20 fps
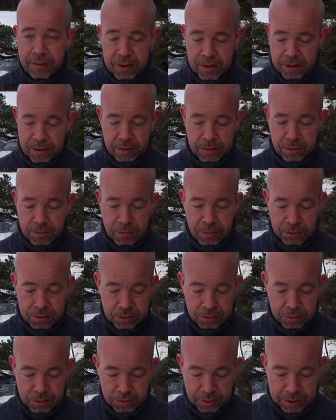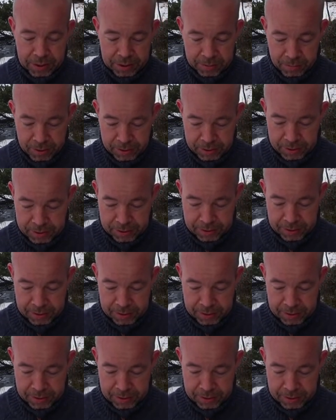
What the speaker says: I don't know what you call it, but